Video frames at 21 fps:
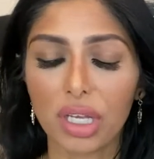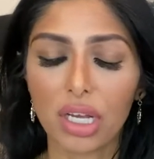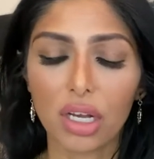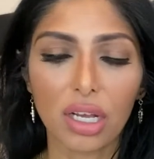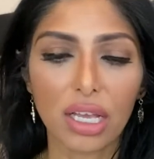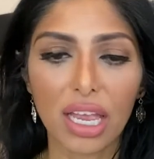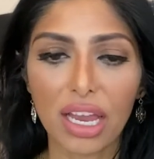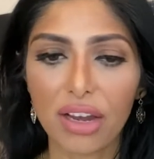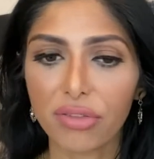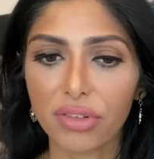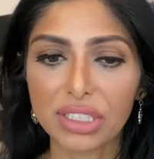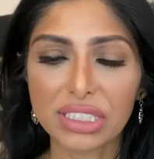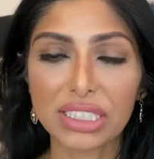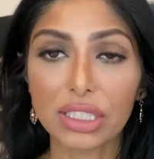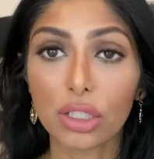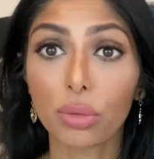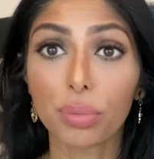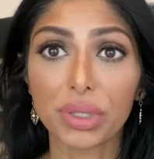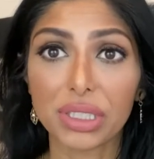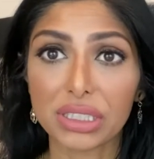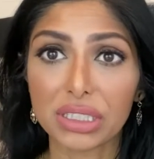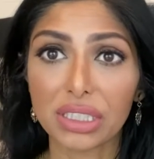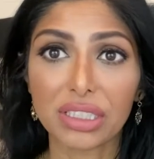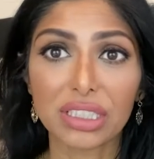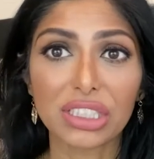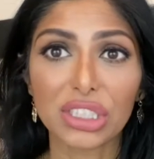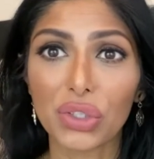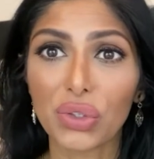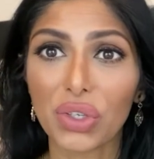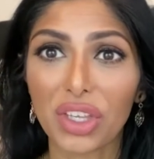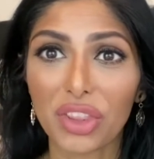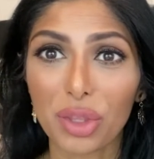every single piece of this.
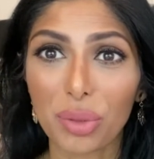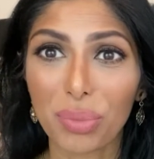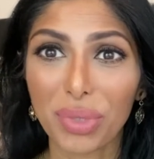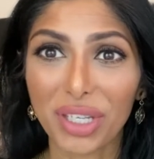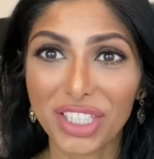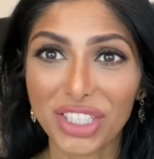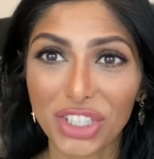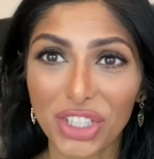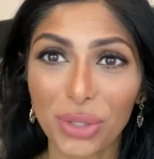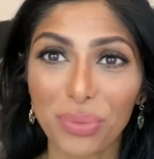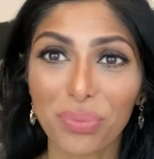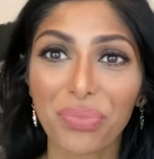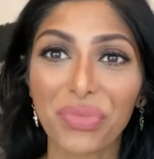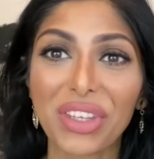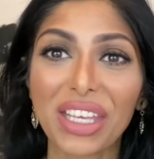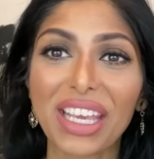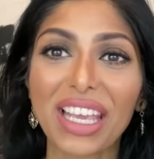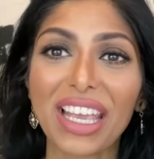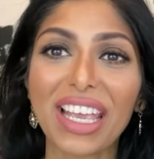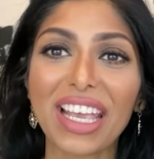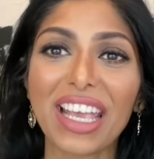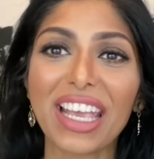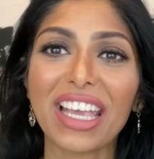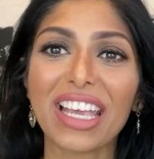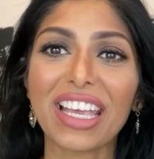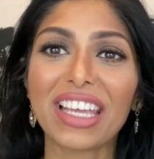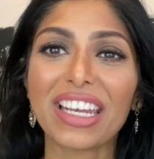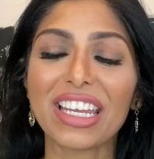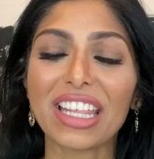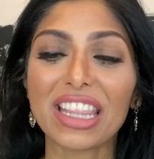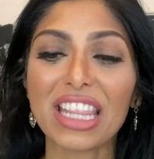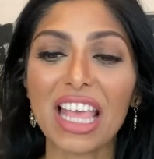You get the picture.
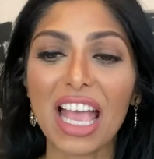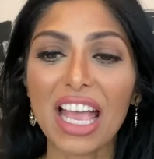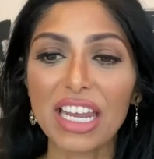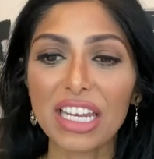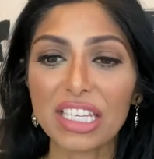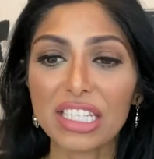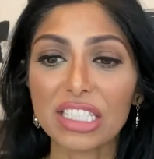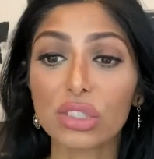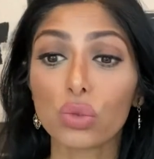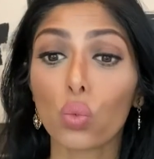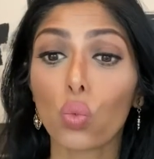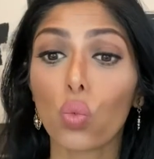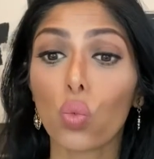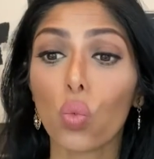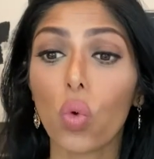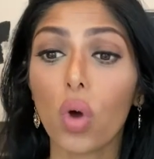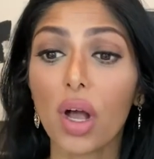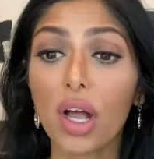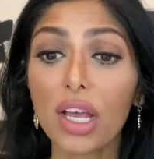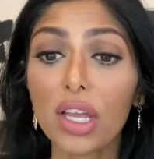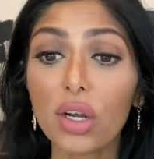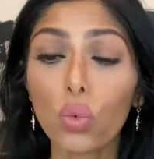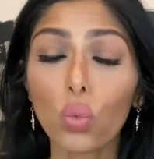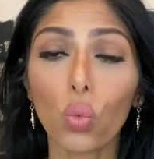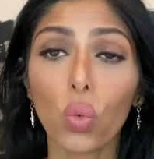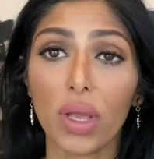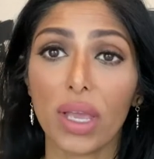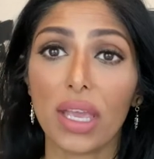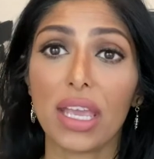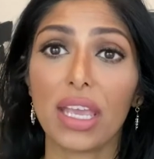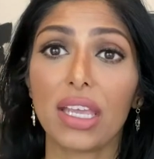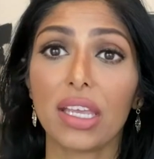And that is one
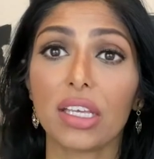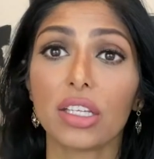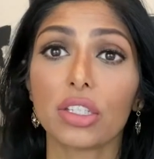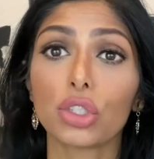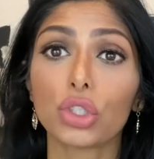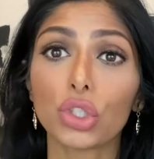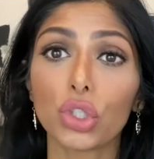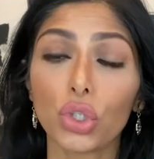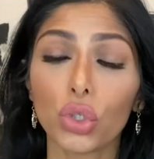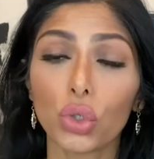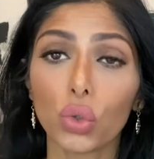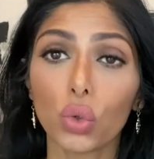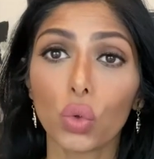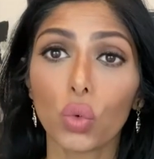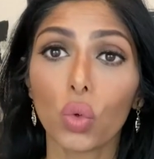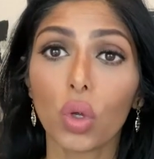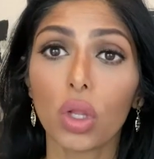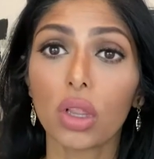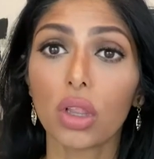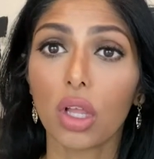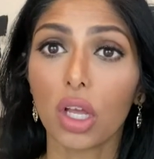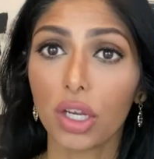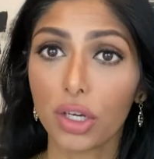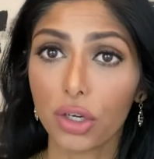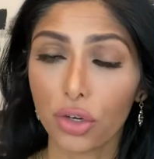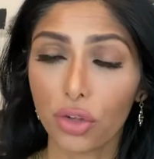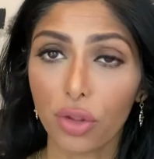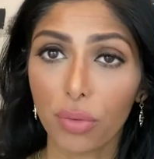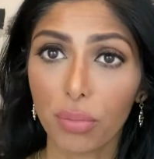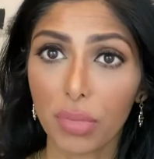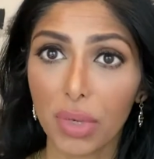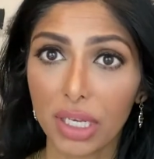way to launder
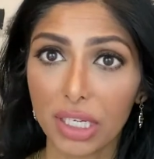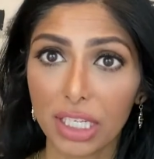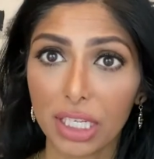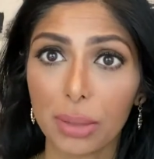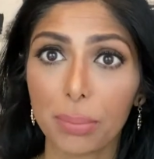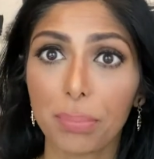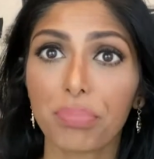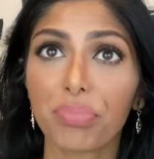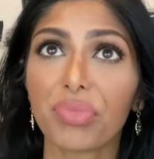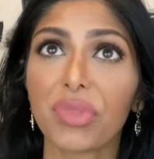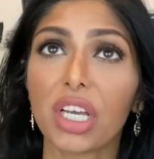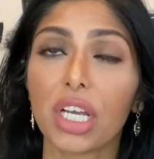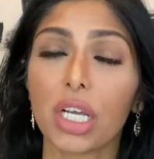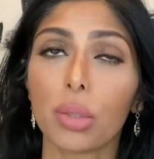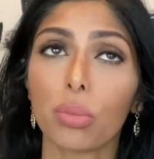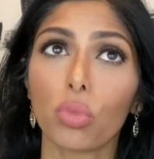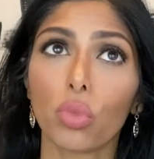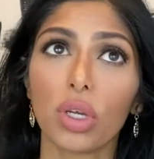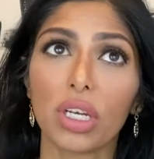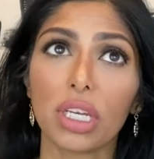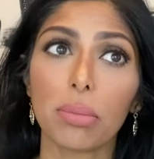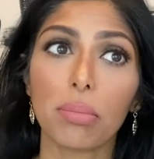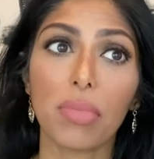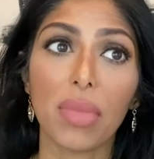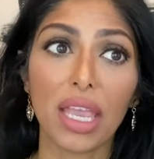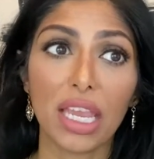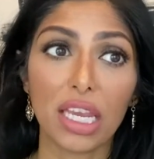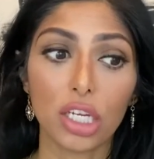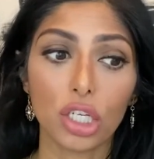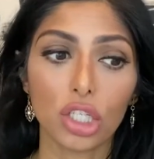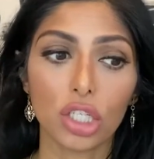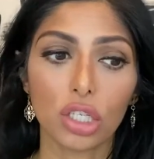the money. What he
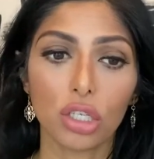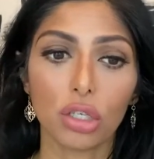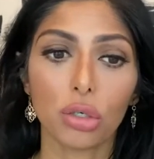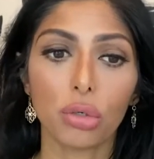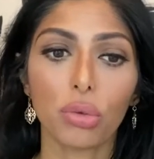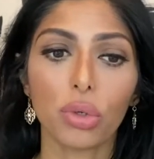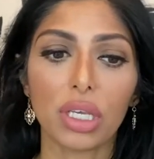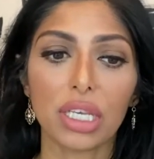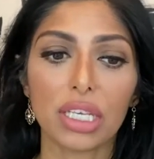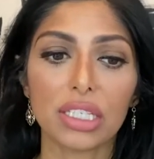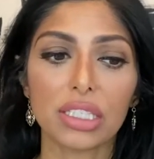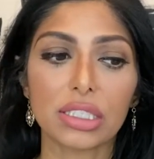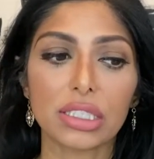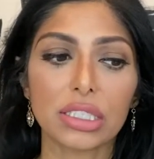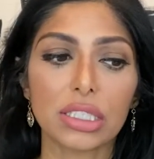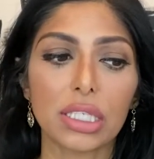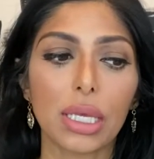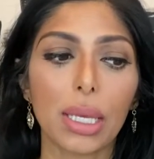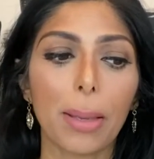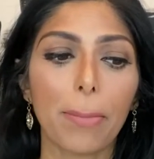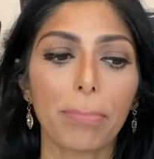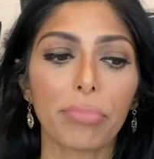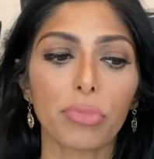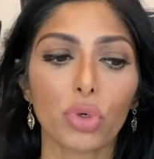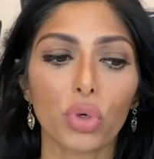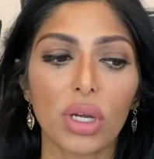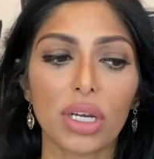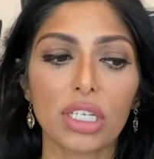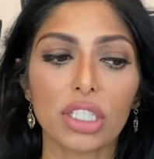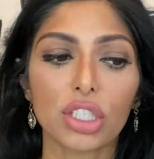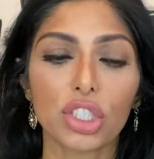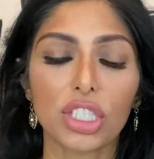may do is
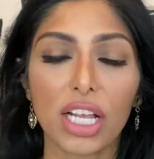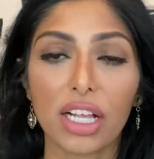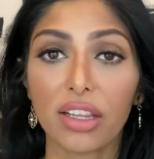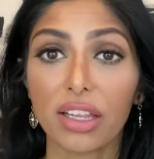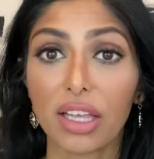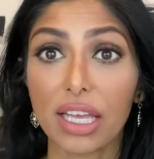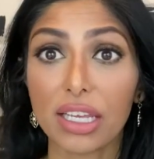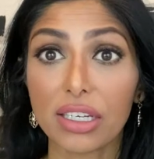create a shell